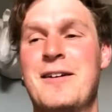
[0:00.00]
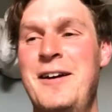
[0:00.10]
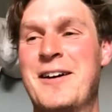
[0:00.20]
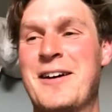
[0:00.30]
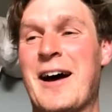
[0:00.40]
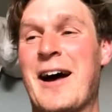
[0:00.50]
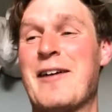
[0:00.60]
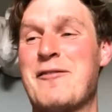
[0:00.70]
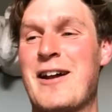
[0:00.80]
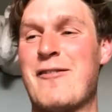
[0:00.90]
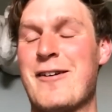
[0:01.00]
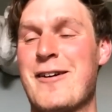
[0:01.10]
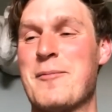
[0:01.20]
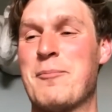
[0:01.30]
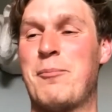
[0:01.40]
and I've
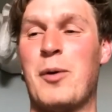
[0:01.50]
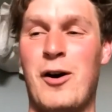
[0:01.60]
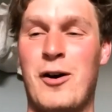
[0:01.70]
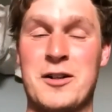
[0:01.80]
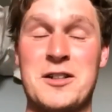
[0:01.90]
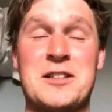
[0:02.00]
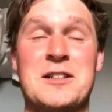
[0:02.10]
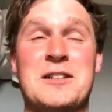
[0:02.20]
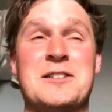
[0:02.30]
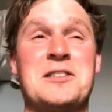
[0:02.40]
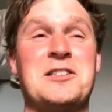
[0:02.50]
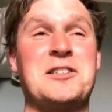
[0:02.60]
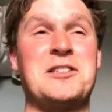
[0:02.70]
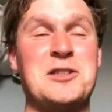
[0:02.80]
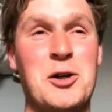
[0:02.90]
never bonked
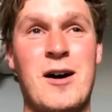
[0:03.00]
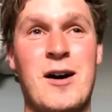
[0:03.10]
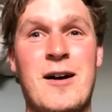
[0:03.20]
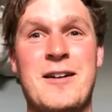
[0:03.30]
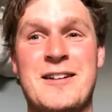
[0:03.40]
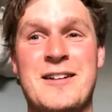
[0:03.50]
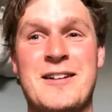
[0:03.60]
so hard.